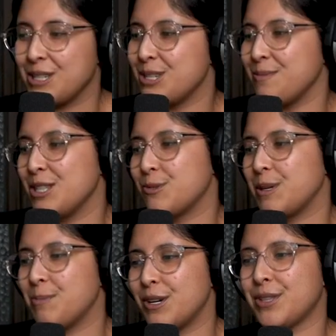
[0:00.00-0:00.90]
which means
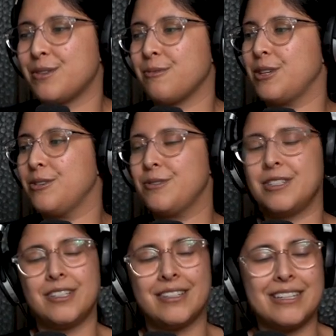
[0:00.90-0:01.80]
rebirth and renewal.